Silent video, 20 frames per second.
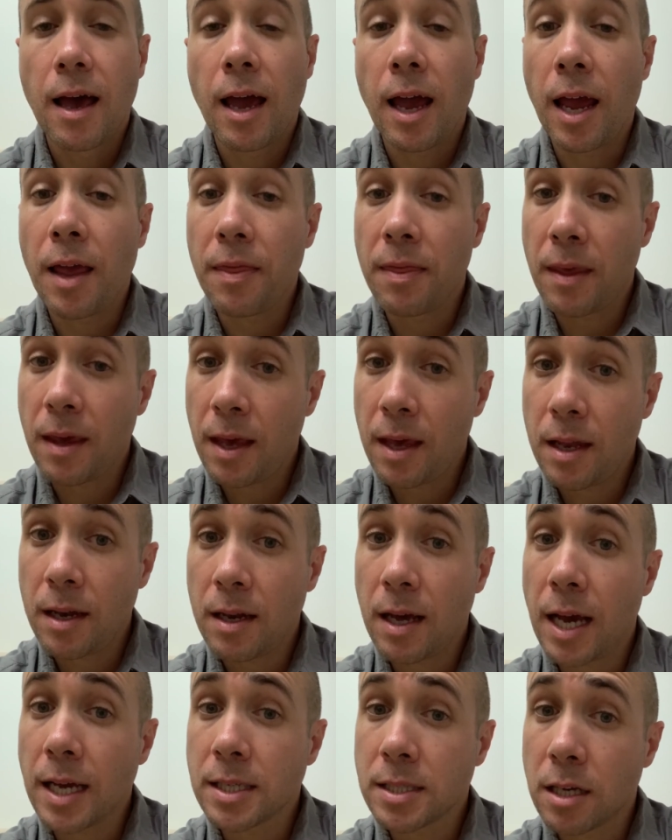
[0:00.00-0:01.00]
and then
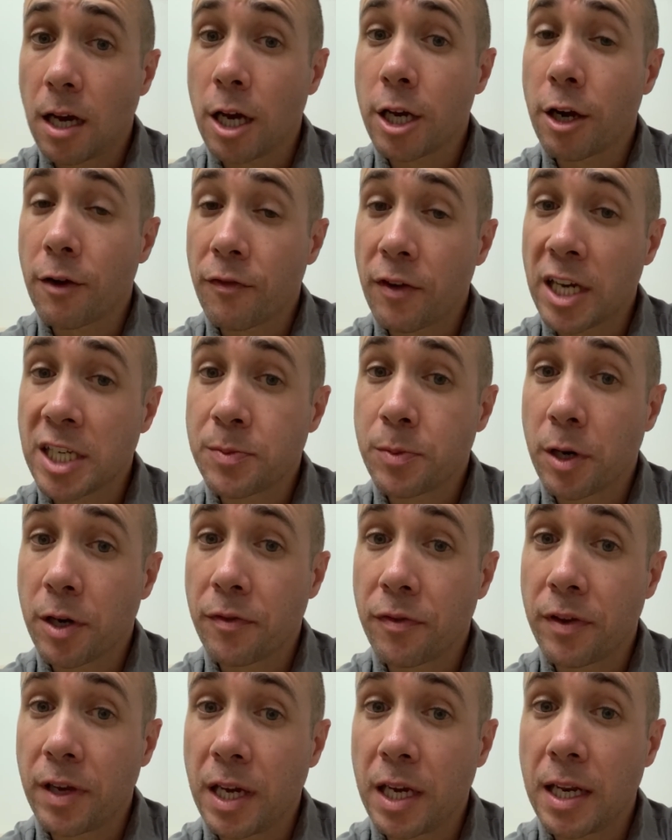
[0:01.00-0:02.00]
I saw your Facebook
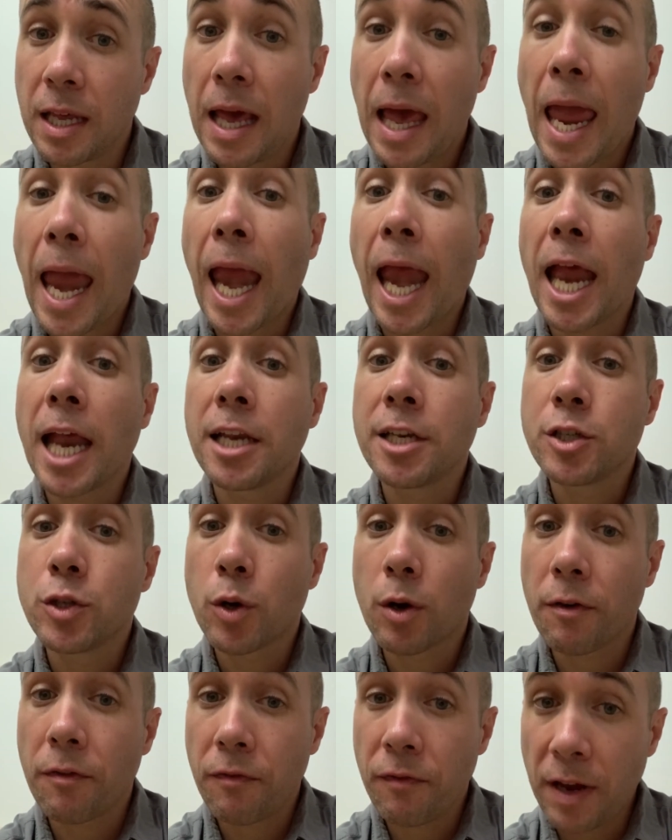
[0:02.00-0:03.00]
feed and
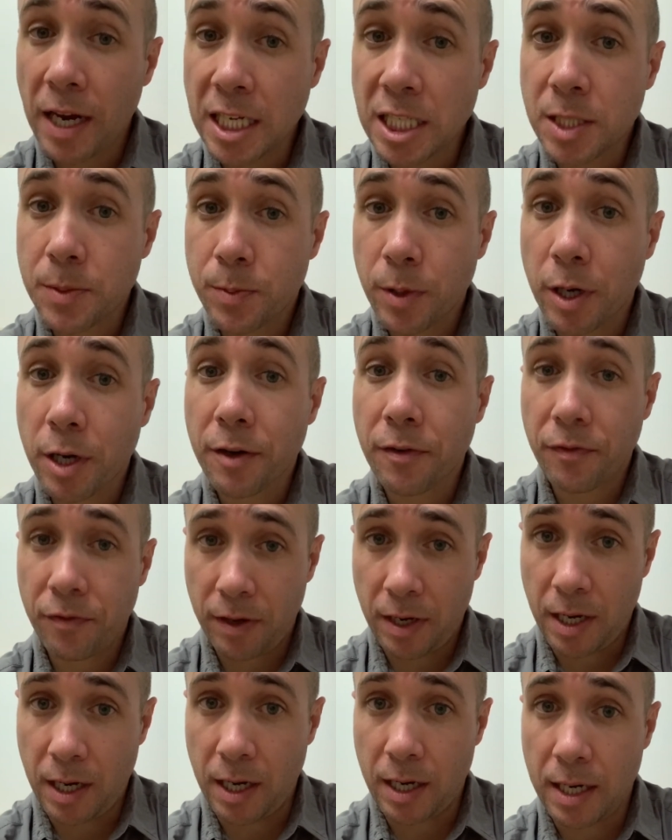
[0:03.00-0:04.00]
your Facebook
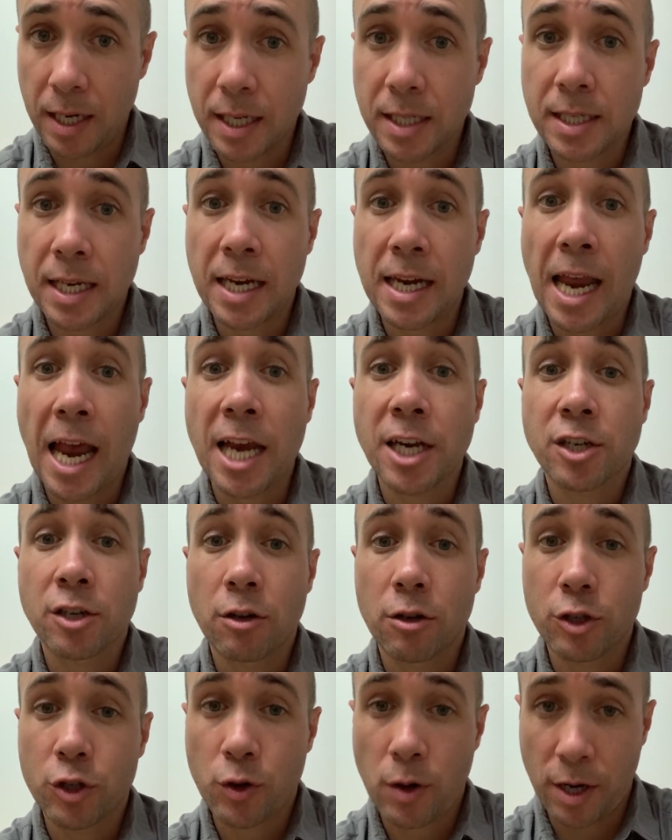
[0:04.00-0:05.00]
feed is a
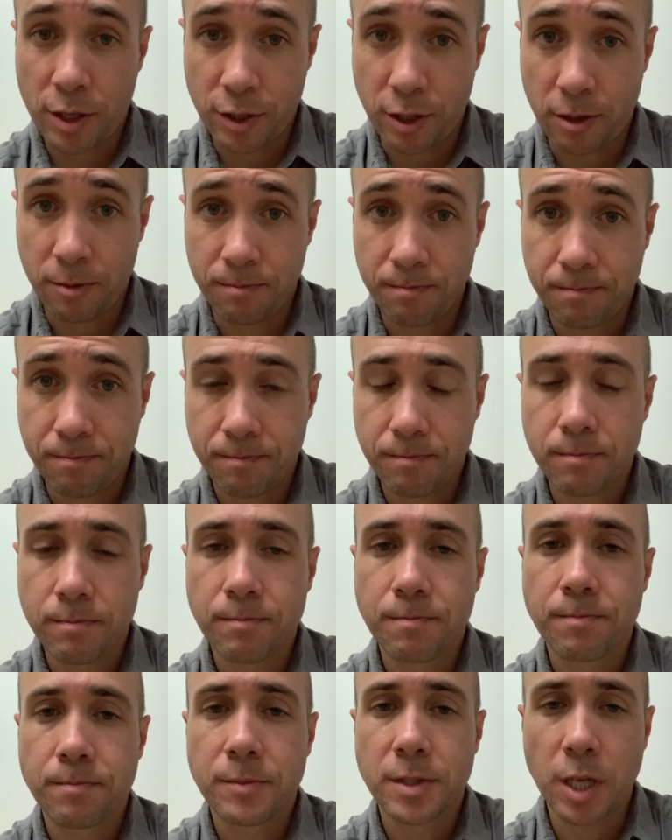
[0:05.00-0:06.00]
national treasure.
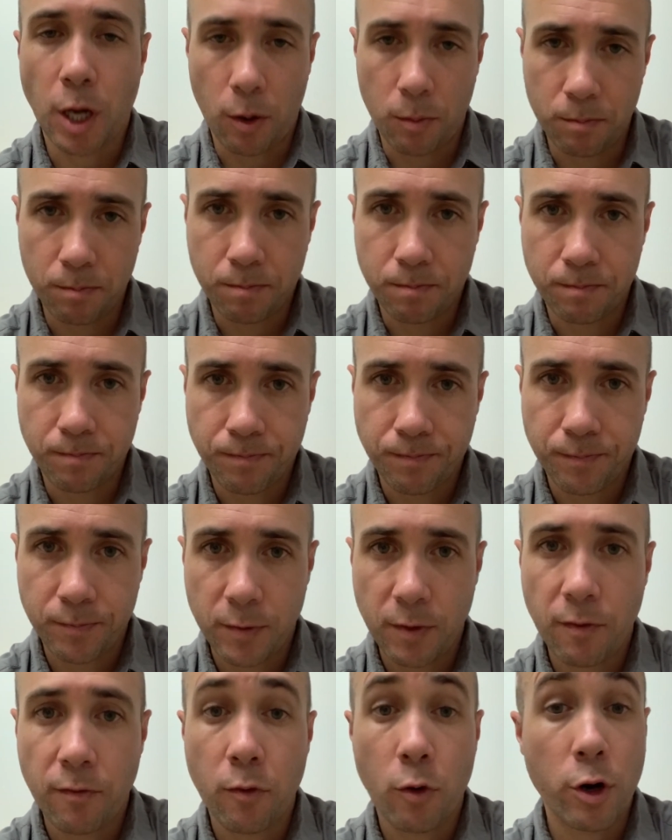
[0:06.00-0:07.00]
So,
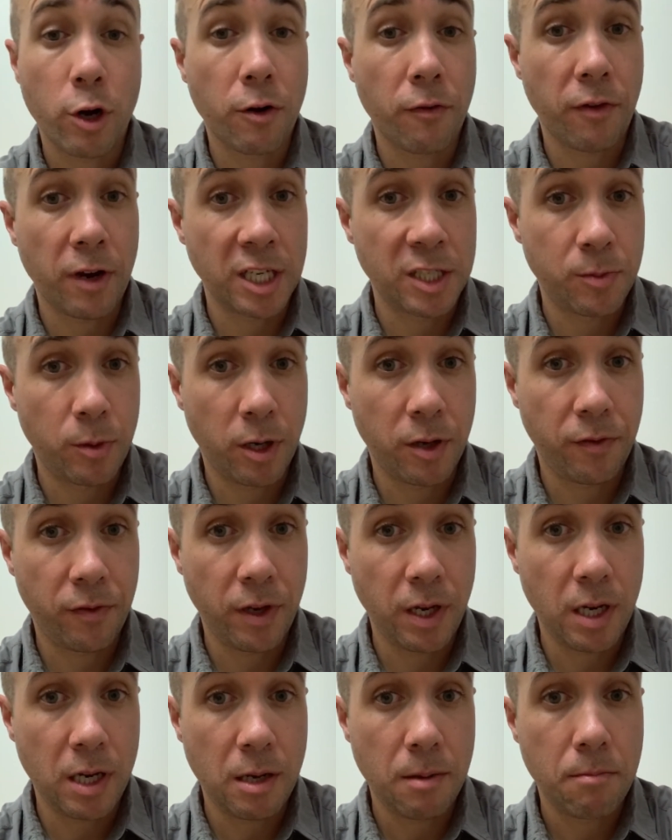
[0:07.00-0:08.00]
for your Facebook
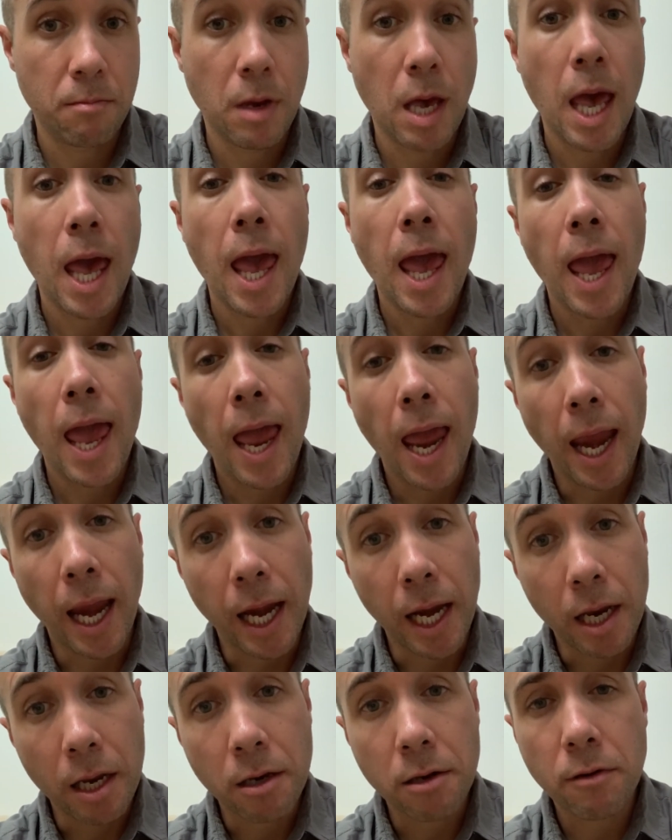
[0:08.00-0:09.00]
feed
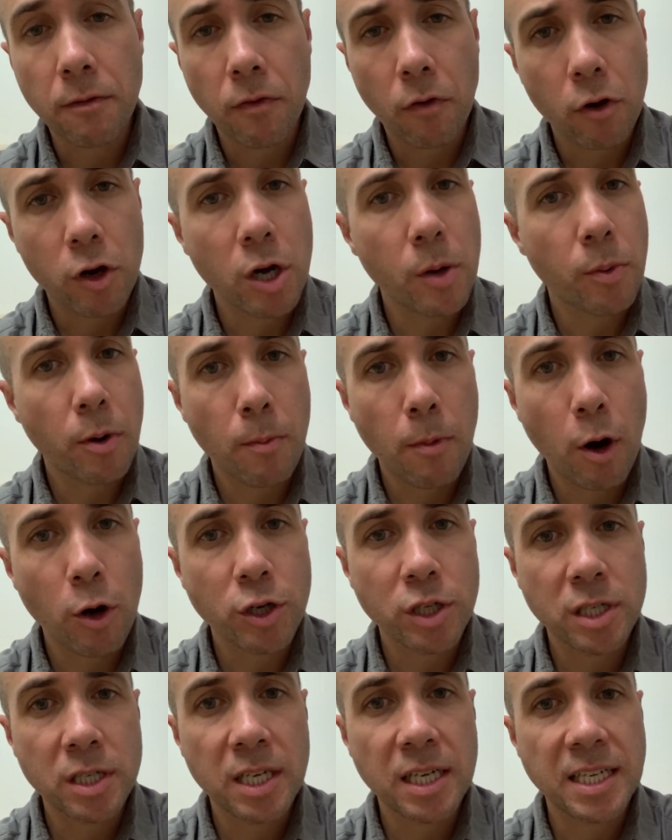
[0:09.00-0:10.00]
and for your
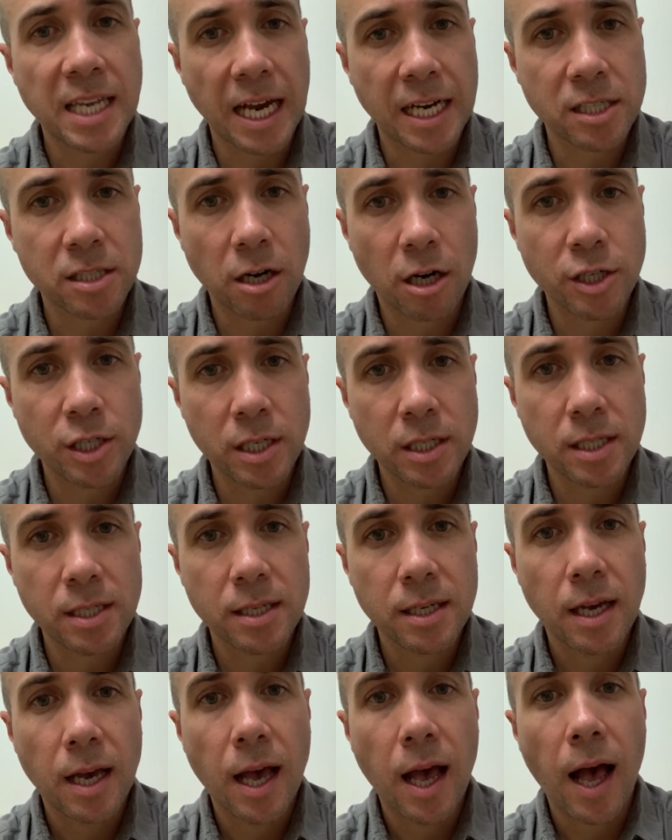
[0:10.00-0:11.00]
promotion to Tech Sergeant,
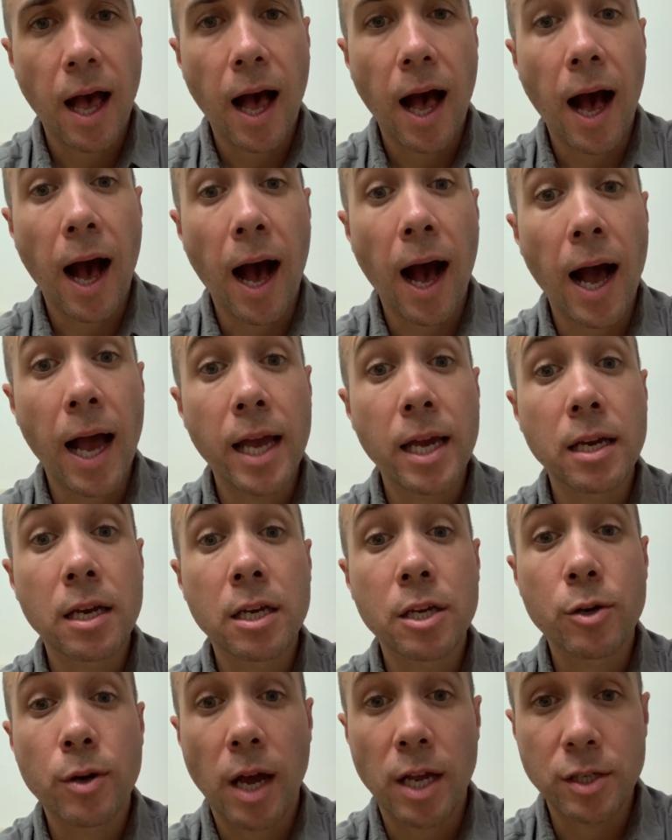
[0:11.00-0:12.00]
I
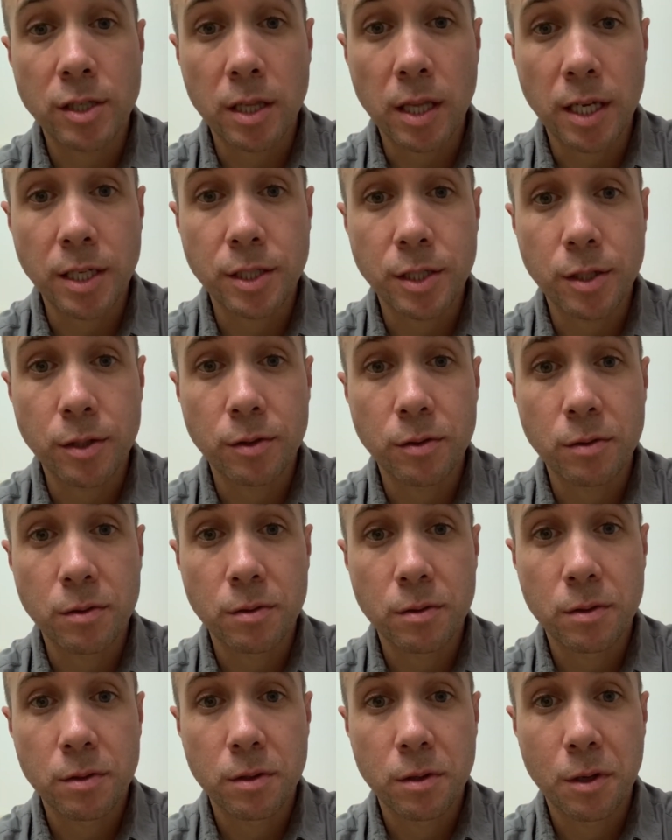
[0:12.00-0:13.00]
congratulate you.
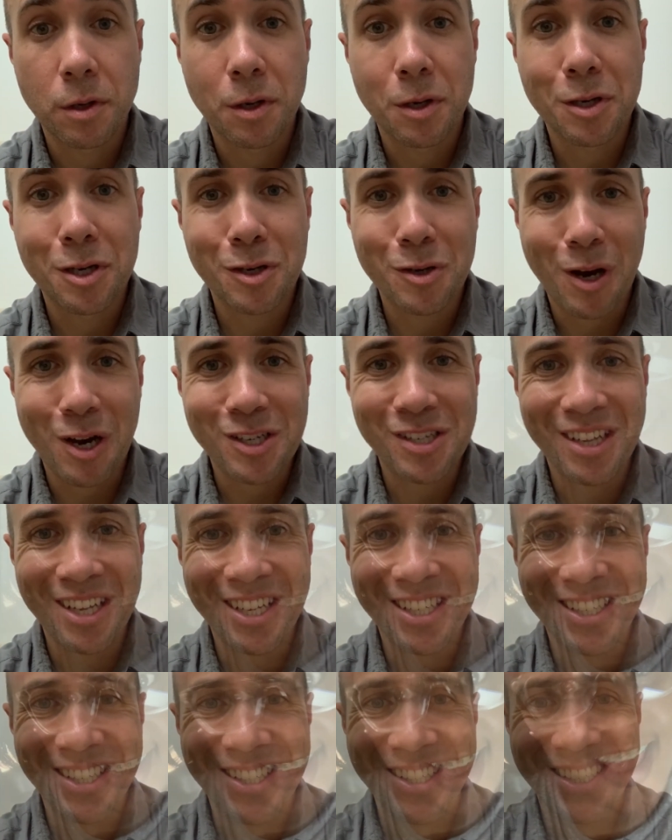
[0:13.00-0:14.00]

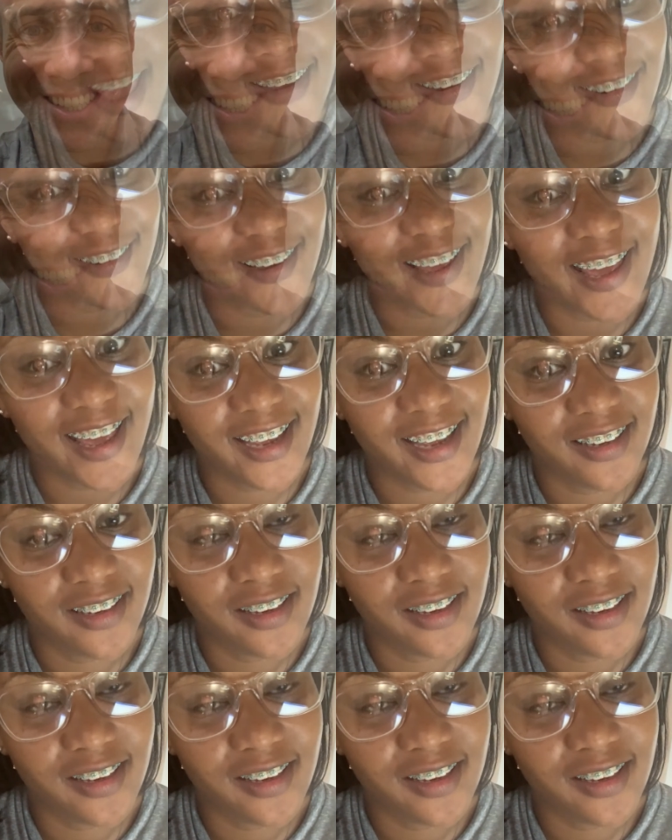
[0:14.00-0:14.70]
Congratulations. Hey, girl, hey.